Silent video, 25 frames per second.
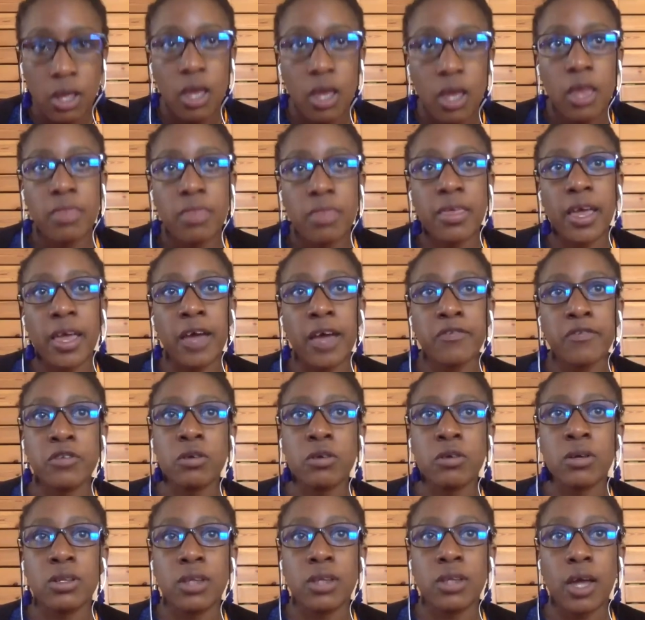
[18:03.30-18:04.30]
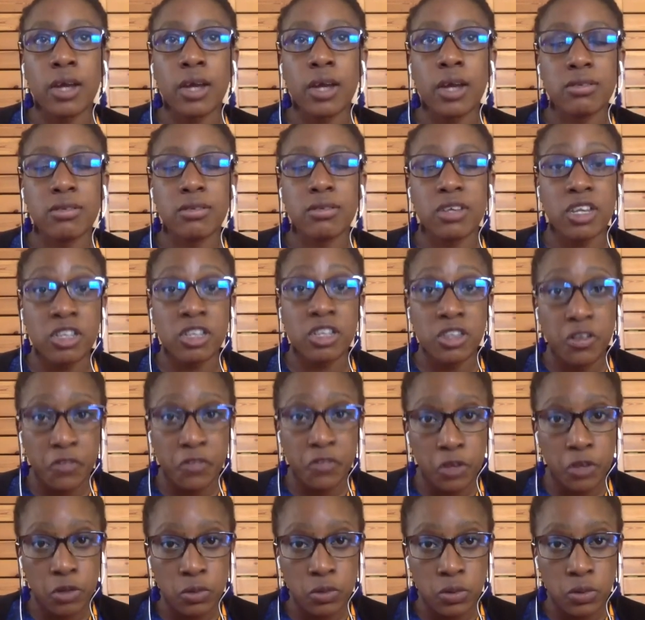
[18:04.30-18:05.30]
they have to conduct
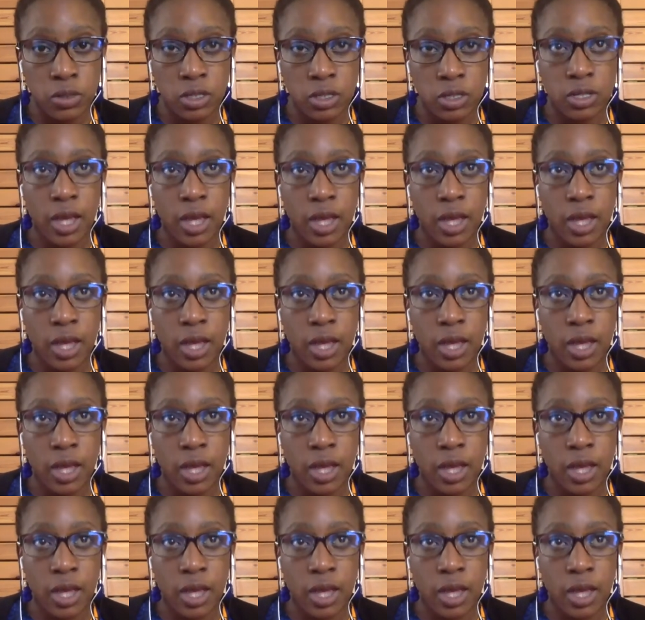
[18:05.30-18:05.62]
interviews,